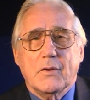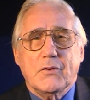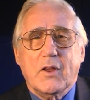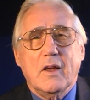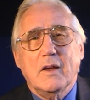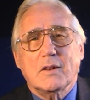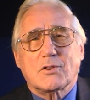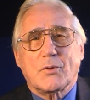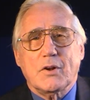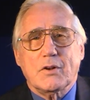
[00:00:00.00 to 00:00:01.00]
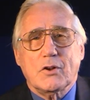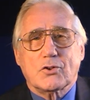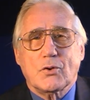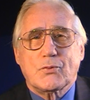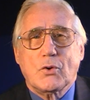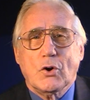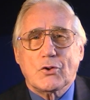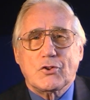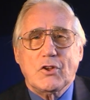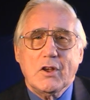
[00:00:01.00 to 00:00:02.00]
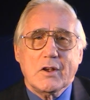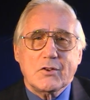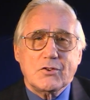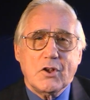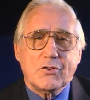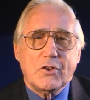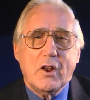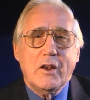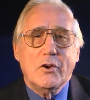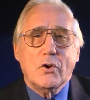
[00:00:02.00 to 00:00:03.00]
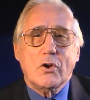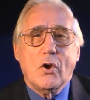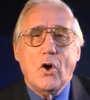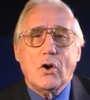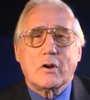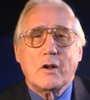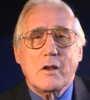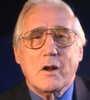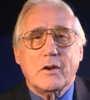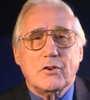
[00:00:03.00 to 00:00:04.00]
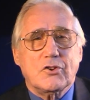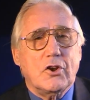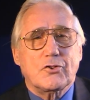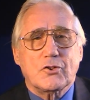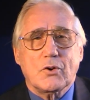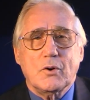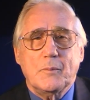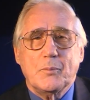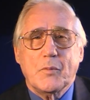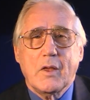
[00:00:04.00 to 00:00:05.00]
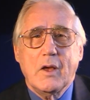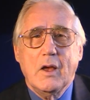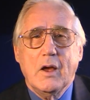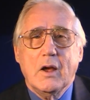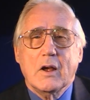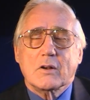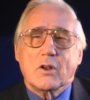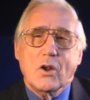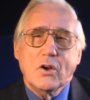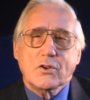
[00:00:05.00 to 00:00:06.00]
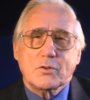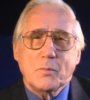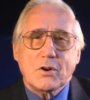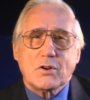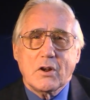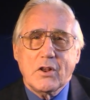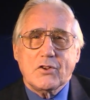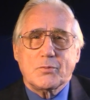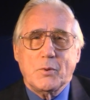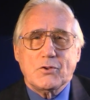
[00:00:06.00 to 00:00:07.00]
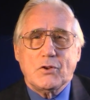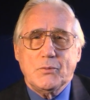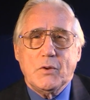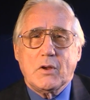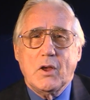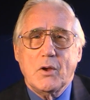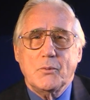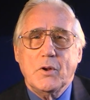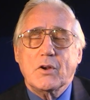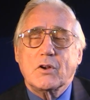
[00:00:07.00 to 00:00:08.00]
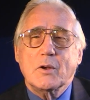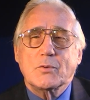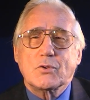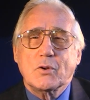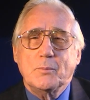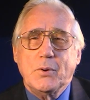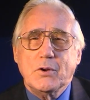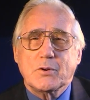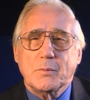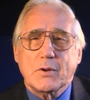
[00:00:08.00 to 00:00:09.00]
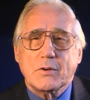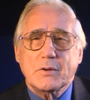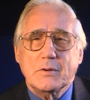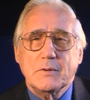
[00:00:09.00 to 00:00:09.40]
The answer is of course yes, as Illinois law clearly says so. The law is much less specific when it comes to impeachment.